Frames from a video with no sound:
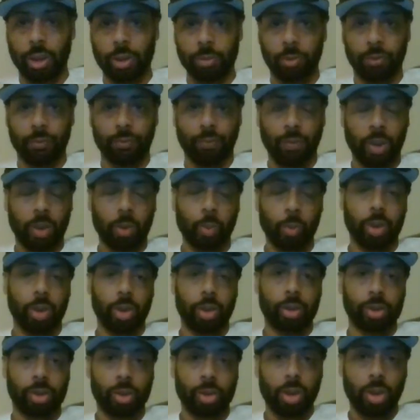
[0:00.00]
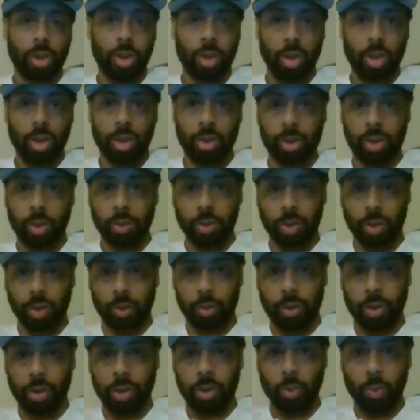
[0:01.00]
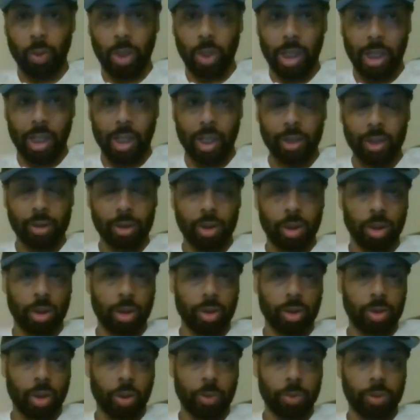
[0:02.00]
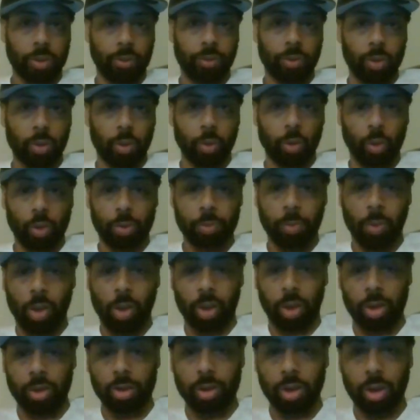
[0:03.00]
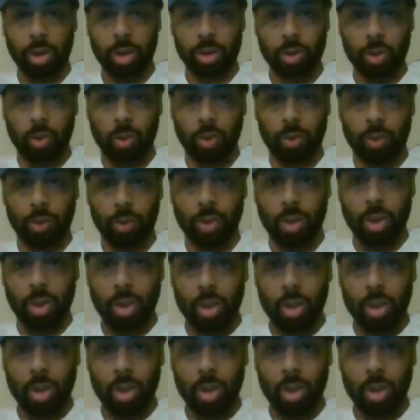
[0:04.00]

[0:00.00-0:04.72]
been fucking with us in terms of the DUIs and in terms of those parking tickets on